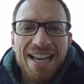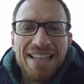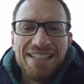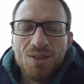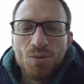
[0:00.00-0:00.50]

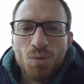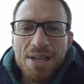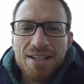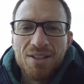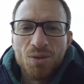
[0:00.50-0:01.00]
This is
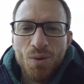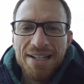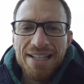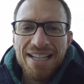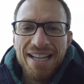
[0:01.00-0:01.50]
week
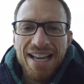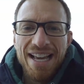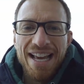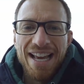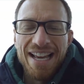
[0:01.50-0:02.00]
20,
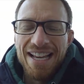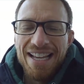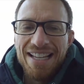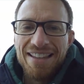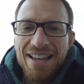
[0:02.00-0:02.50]

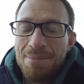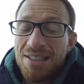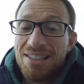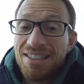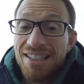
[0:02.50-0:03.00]
and that
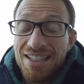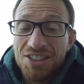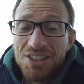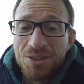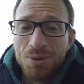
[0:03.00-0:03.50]
means it's
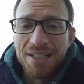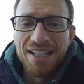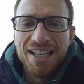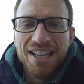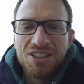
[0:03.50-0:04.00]
edition 20.